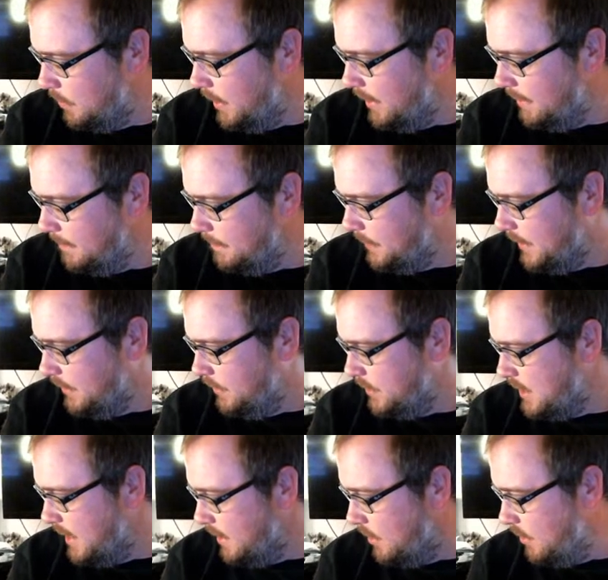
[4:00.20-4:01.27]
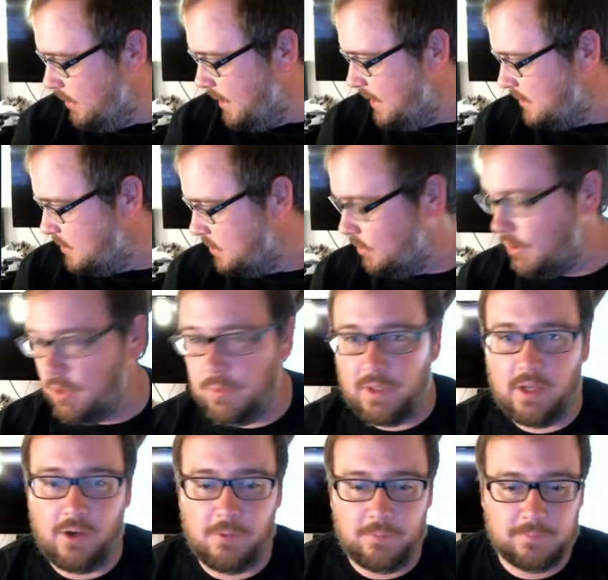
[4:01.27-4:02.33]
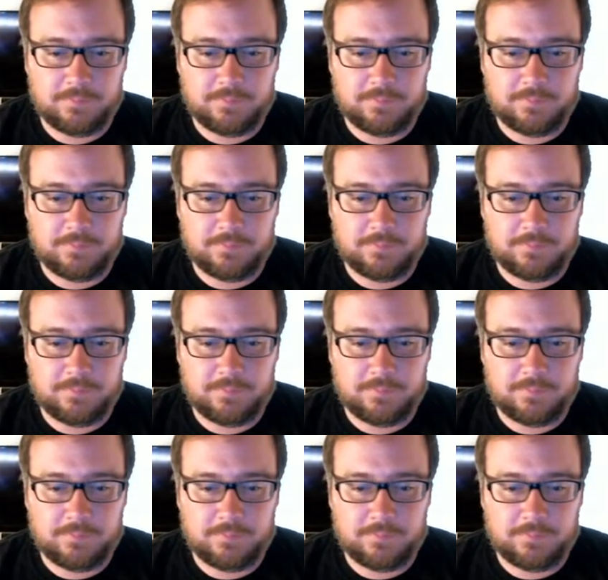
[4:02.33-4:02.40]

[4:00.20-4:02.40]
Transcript: got a little tired of that, so here we go.